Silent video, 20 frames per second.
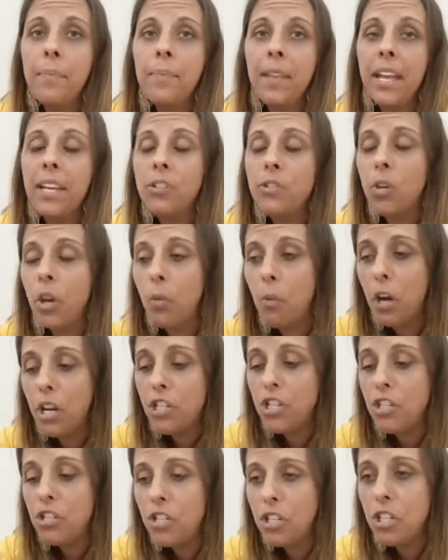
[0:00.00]
And so I
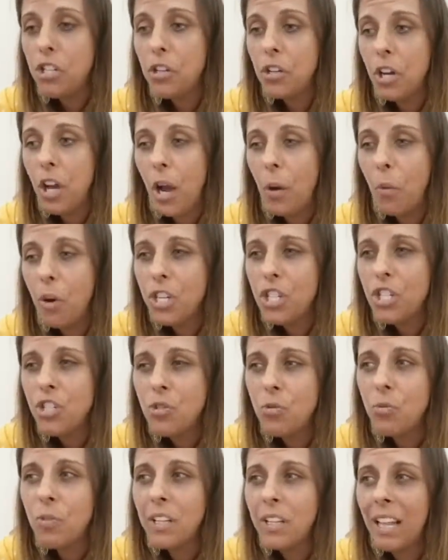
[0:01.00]
want you to
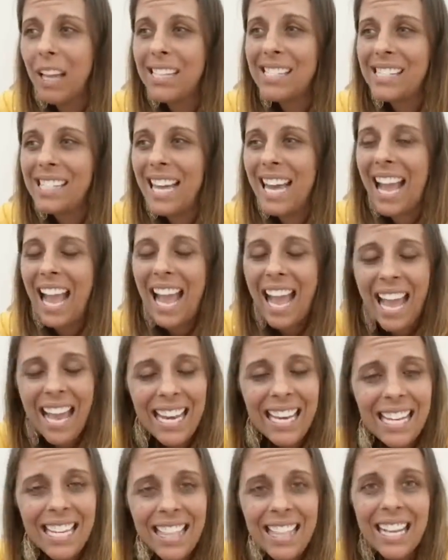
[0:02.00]
realize that
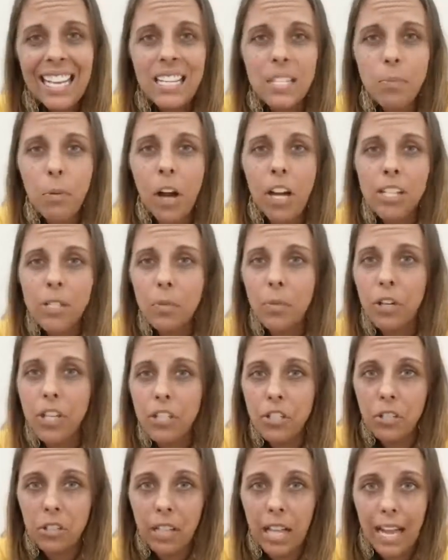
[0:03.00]
anything is possible in
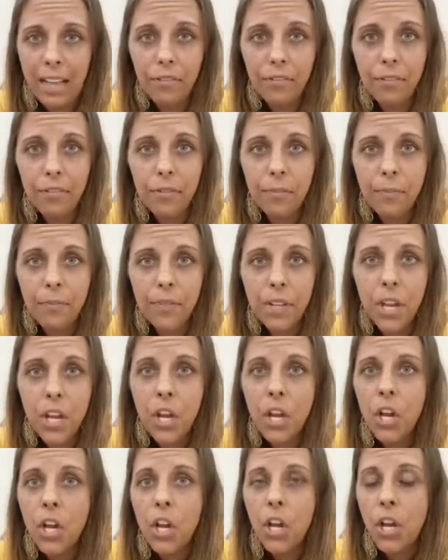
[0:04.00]
your life.
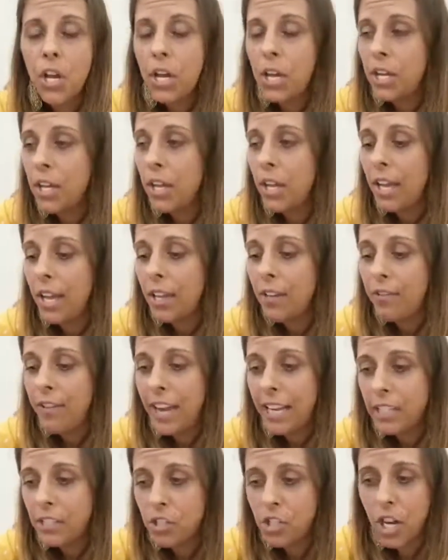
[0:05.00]
In
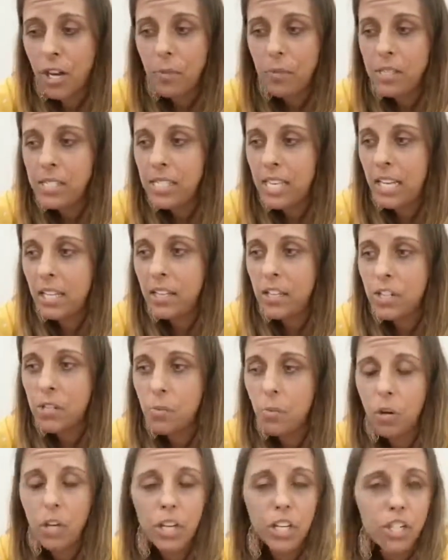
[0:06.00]
fact, Jen was saying this
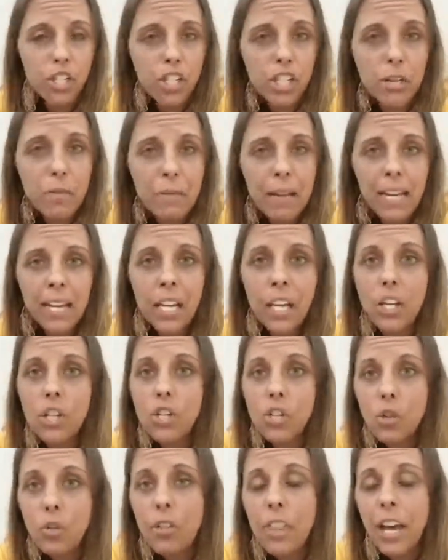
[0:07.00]
morning she made
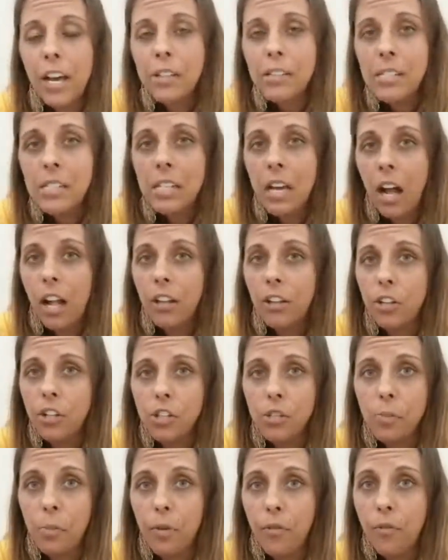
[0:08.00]

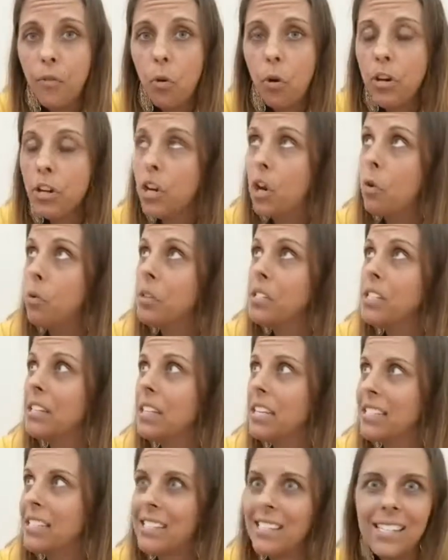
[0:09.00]
$2,000 before, no, was it
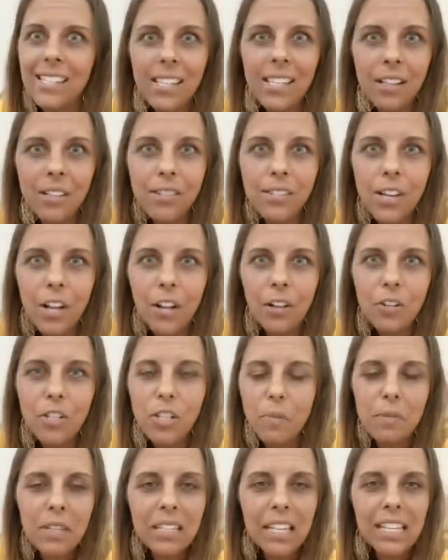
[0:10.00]
like $6,000,
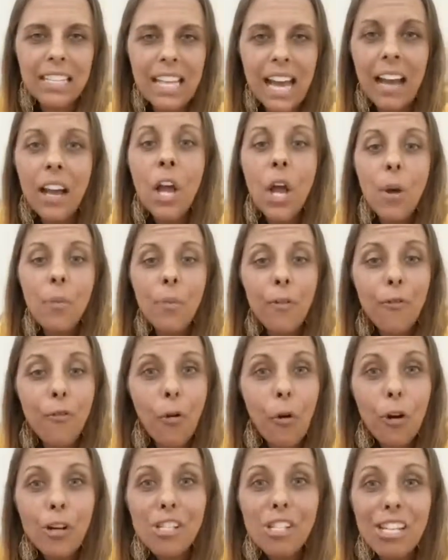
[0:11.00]
something like that,
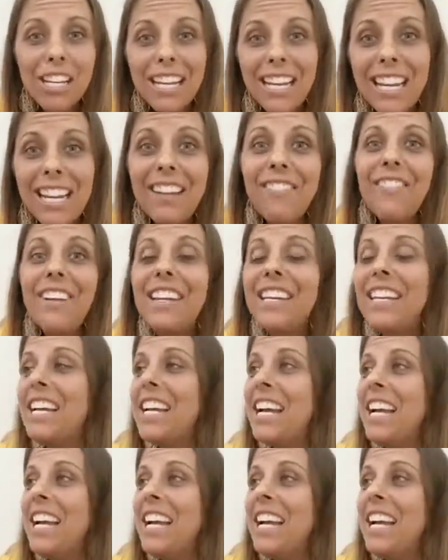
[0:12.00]
before she even